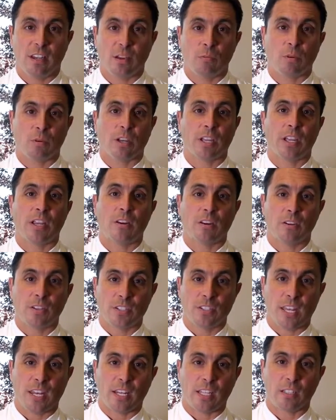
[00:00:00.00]
I work here in
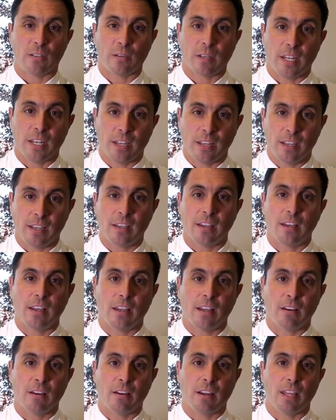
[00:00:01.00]
Santa Clarita,
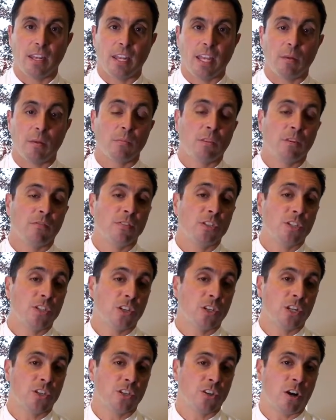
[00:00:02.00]
and I am the
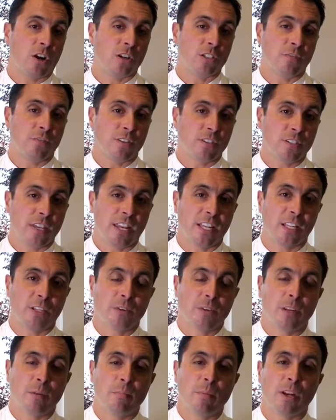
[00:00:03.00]
physician in charge of the Santa
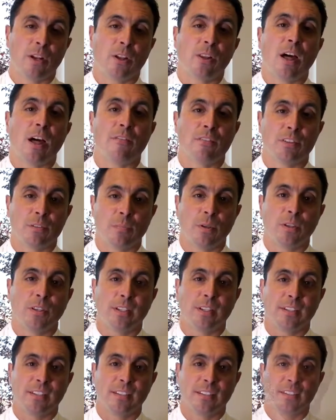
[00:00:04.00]
Clarita Medical Office
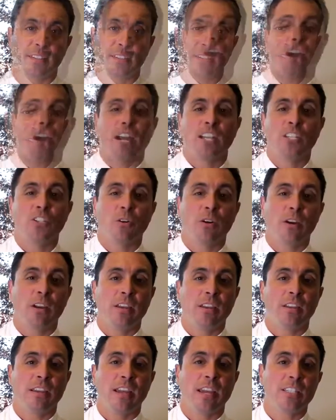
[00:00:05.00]
Building. I
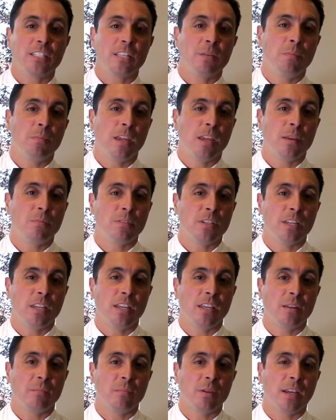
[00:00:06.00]
joined
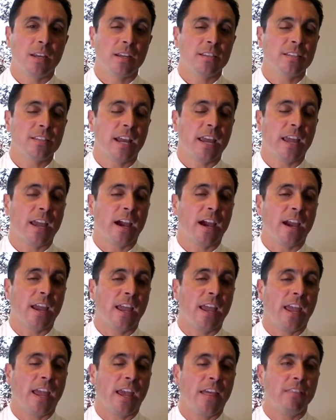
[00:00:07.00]
SCPMG because I
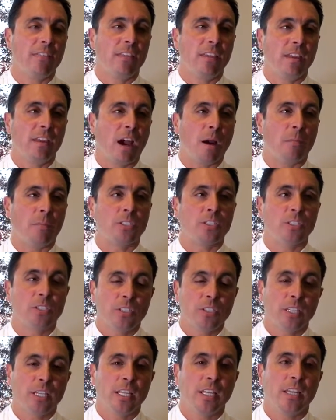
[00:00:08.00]
had the
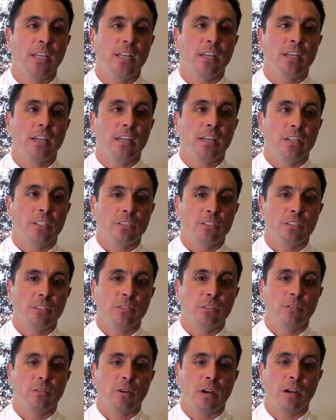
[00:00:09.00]
opportunity
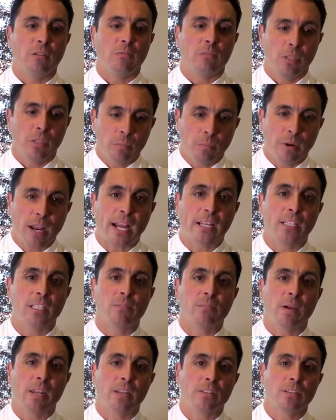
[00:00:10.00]
to really
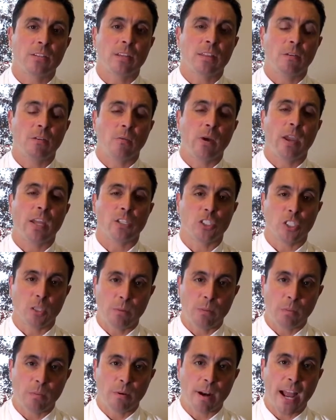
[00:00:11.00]
practice medicine in the way it should
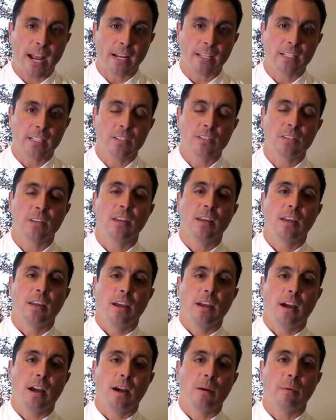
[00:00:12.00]
be practiced.
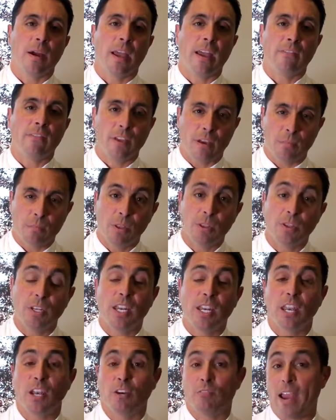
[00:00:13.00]
I have the
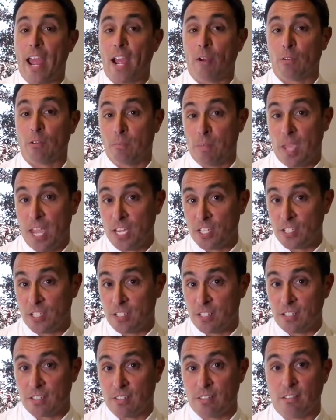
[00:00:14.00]
ability to interact with
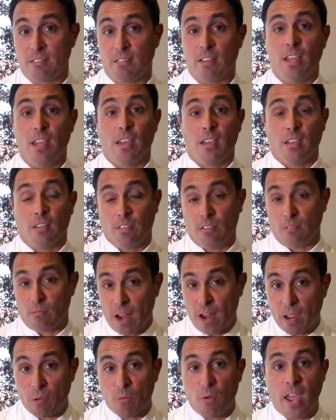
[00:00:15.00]
patients in the
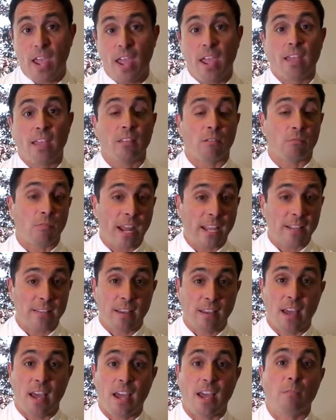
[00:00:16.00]
right way, at the right
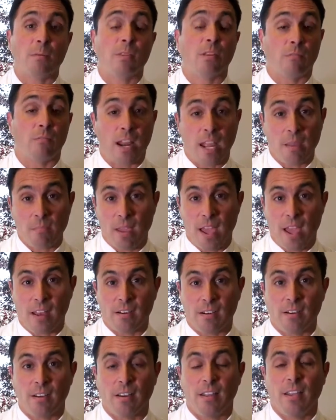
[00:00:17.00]
time, in the right
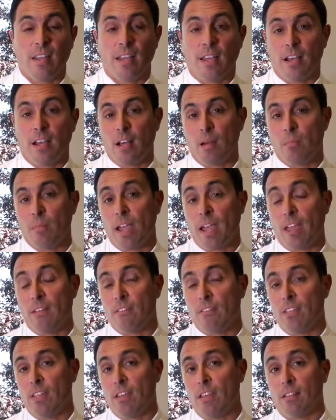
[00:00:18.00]
manner. I
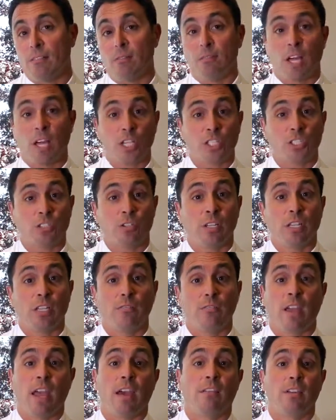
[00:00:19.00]
have the luxury
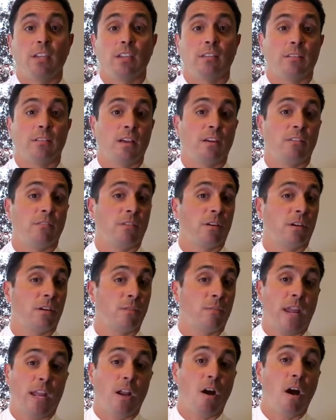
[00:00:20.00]
of having great